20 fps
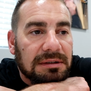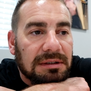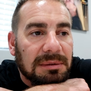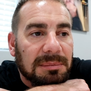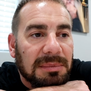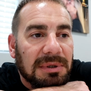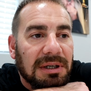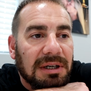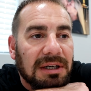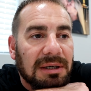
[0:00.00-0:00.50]

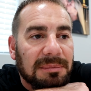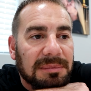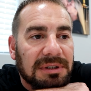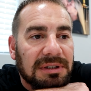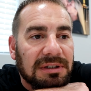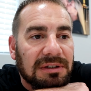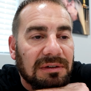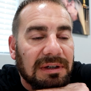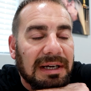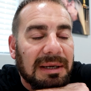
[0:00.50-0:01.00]
that mom,
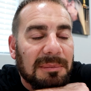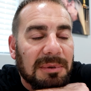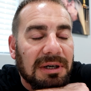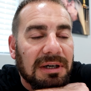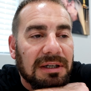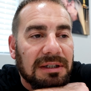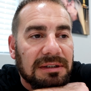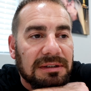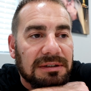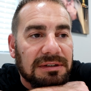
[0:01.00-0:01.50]

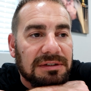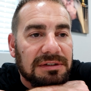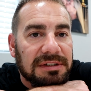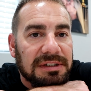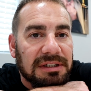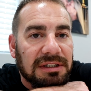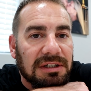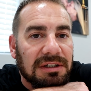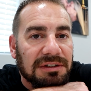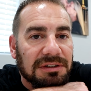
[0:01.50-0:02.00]
grandma,
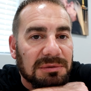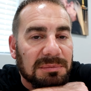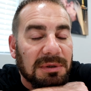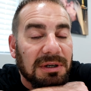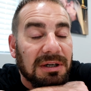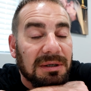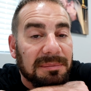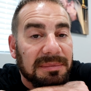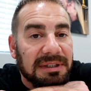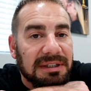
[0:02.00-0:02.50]
she calls her
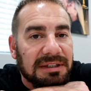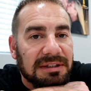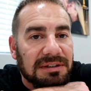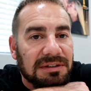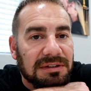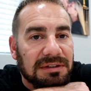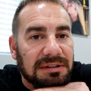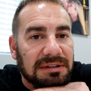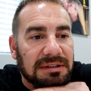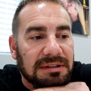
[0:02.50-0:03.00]
mom
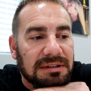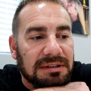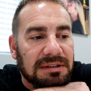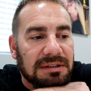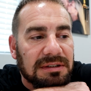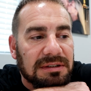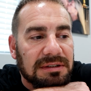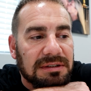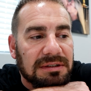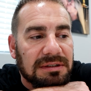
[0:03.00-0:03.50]
because
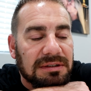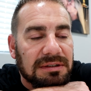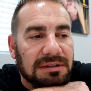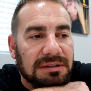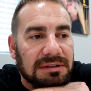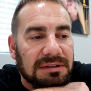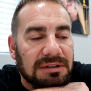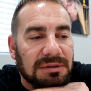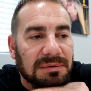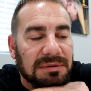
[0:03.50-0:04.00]

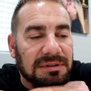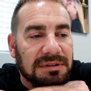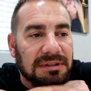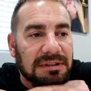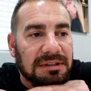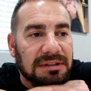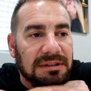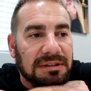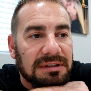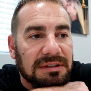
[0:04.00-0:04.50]
she
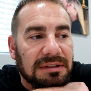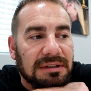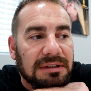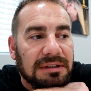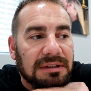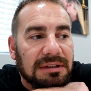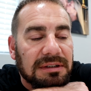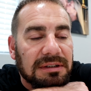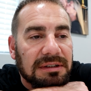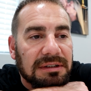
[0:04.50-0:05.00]
was
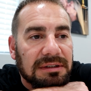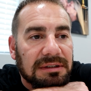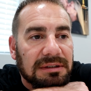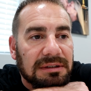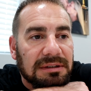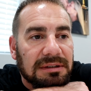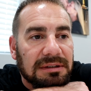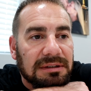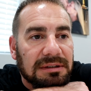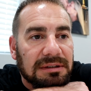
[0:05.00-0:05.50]

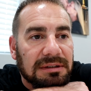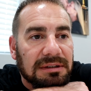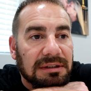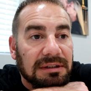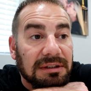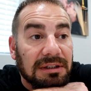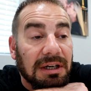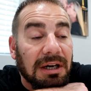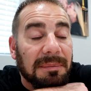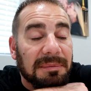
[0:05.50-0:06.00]

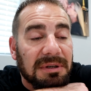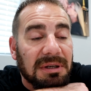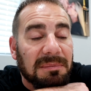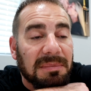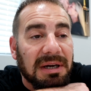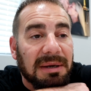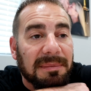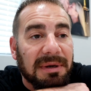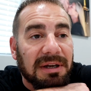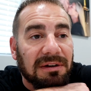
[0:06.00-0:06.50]
adopted
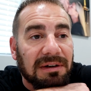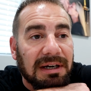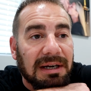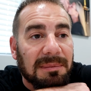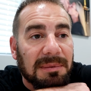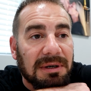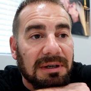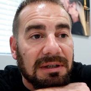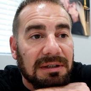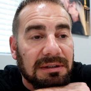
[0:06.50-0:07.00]
by my
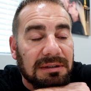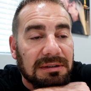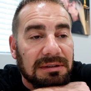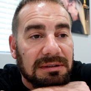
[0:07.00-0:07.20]
grandma.